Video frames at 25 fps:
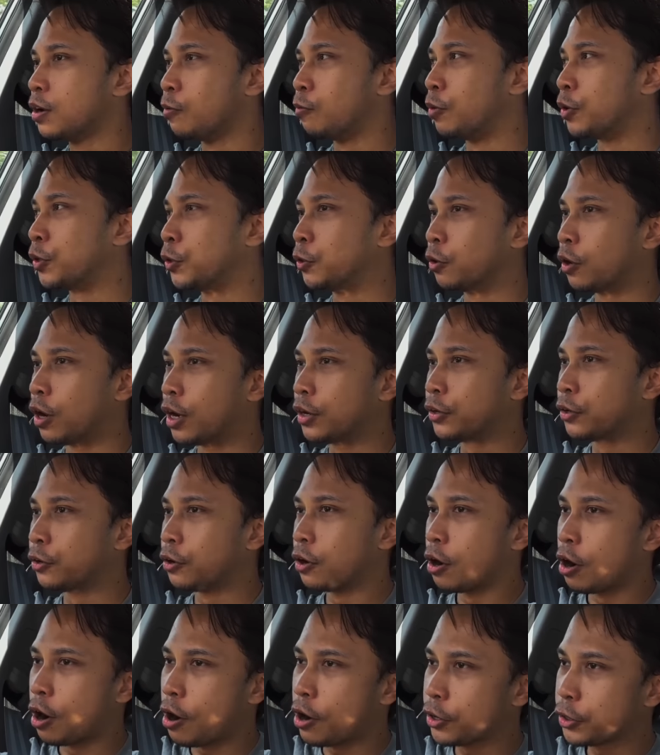When you're under
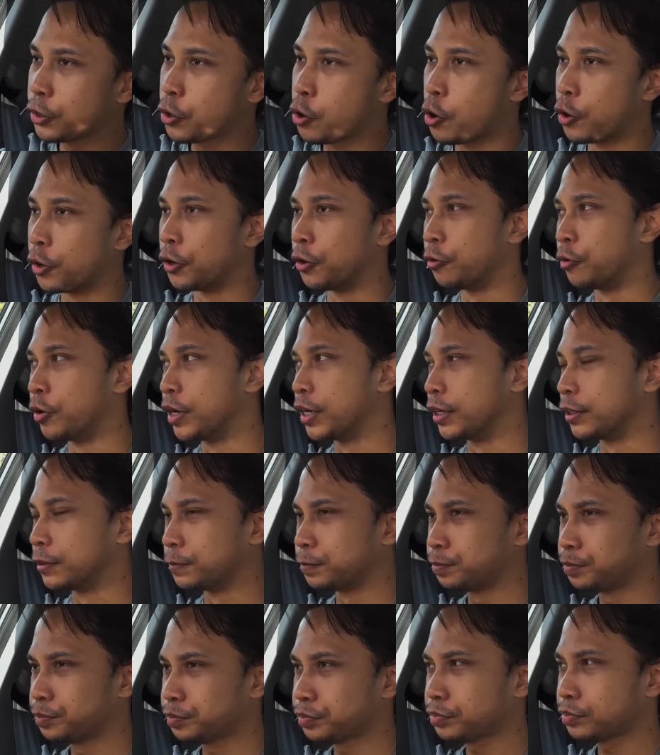hard cornering,
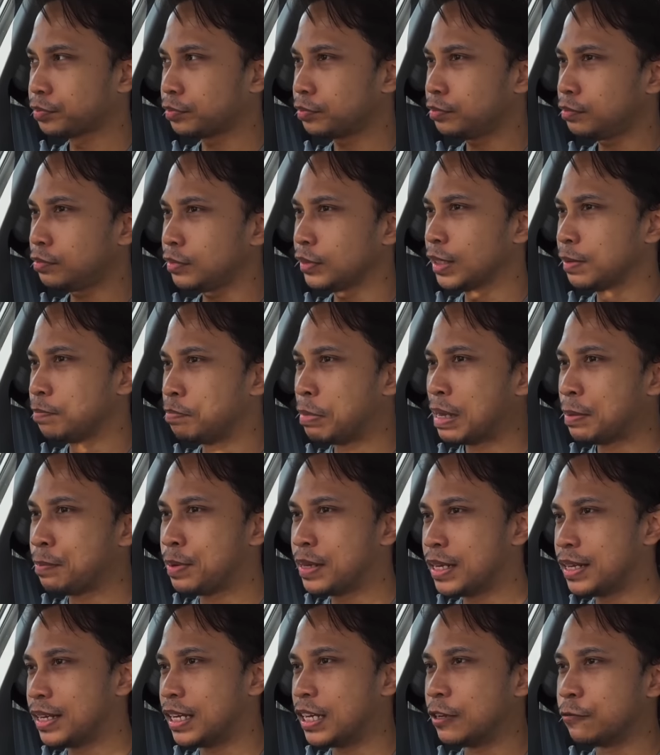
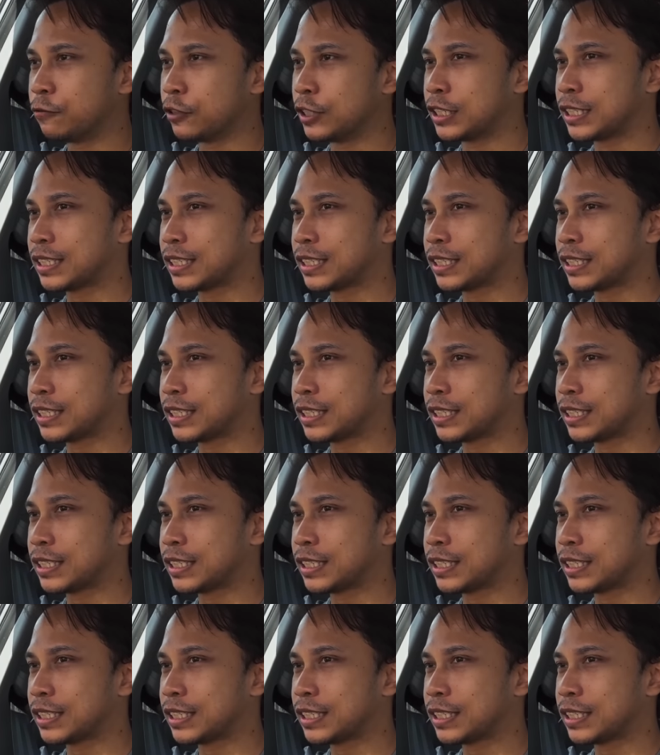maybe even